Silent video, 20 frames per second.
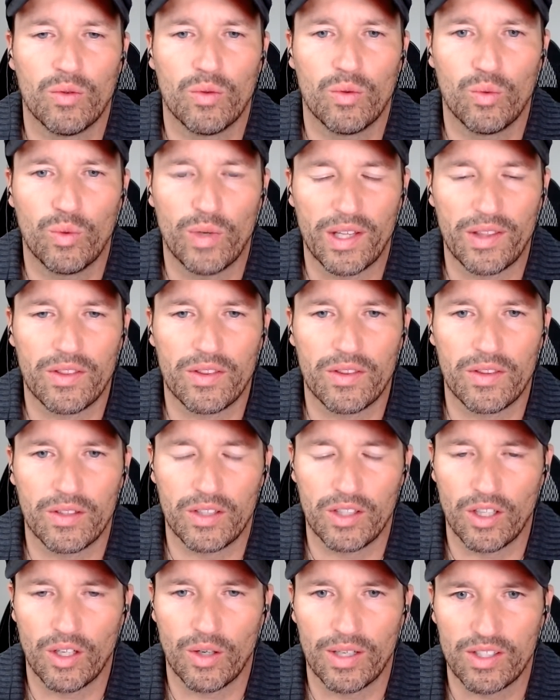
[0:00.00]
with,
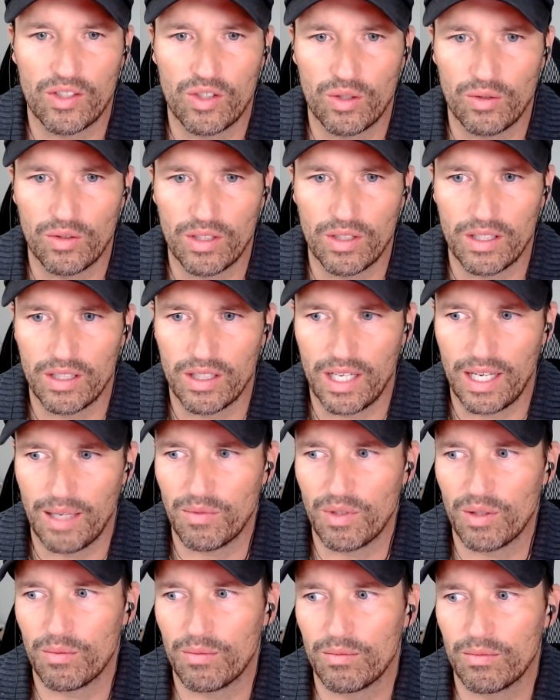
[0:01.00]
you know, as you
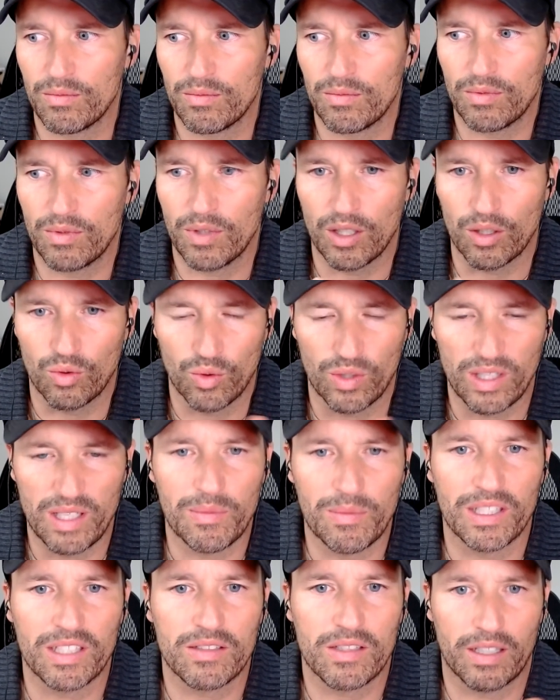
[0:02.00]
name them,
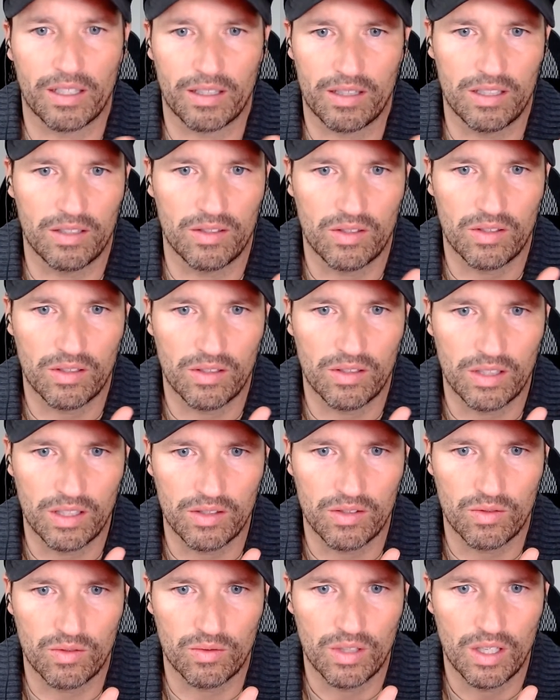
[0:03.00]
agreements, like these,
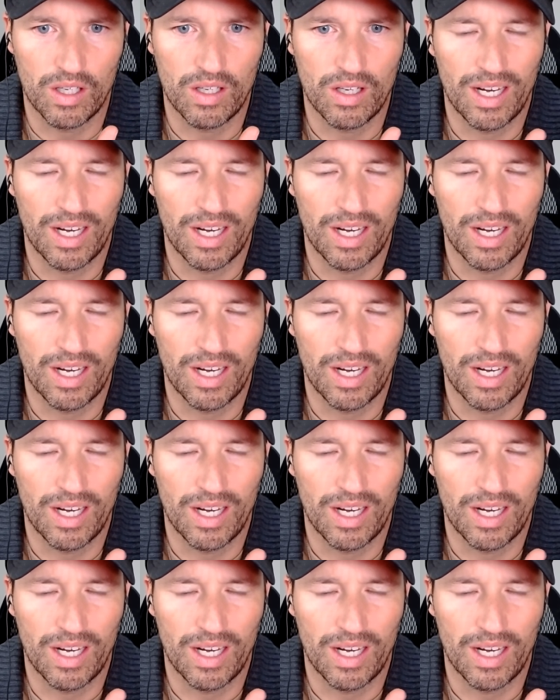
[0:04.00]
these,